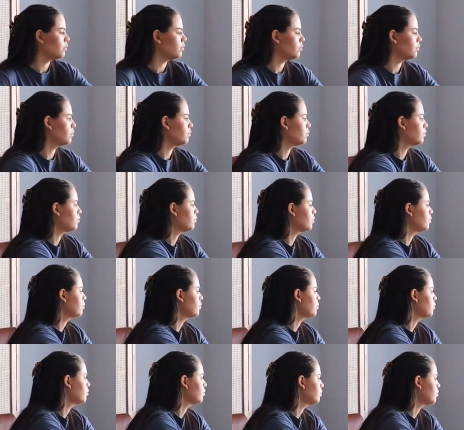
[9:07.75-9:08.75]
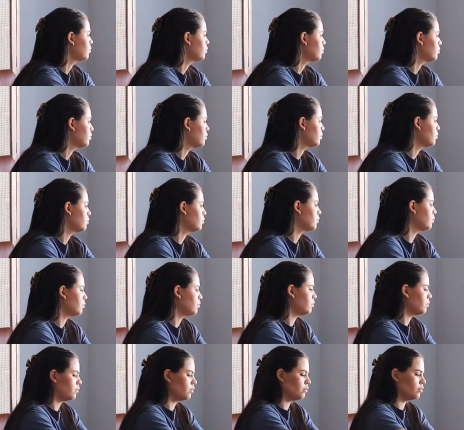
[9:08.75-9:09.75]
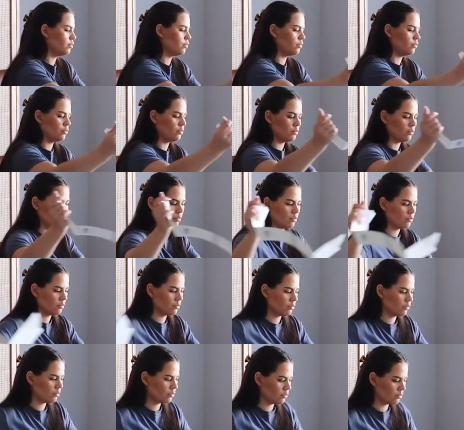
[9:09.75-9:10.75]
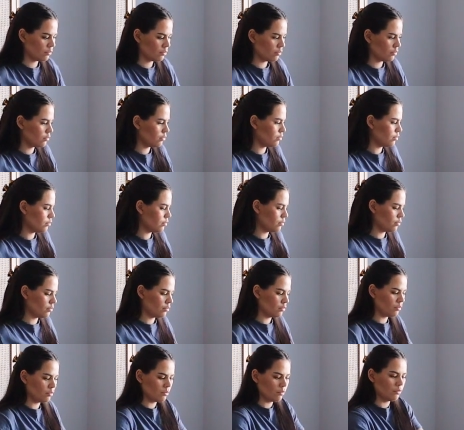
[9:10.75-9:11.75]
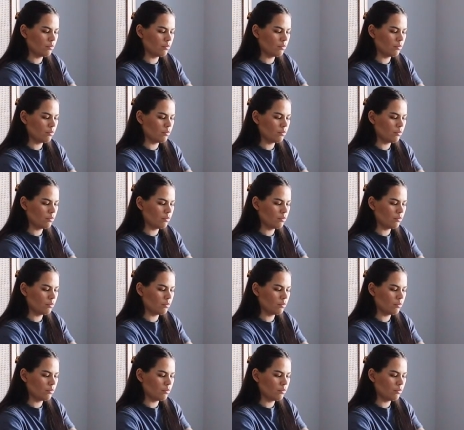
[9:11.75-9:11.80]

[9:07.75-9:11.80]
(no one is talking)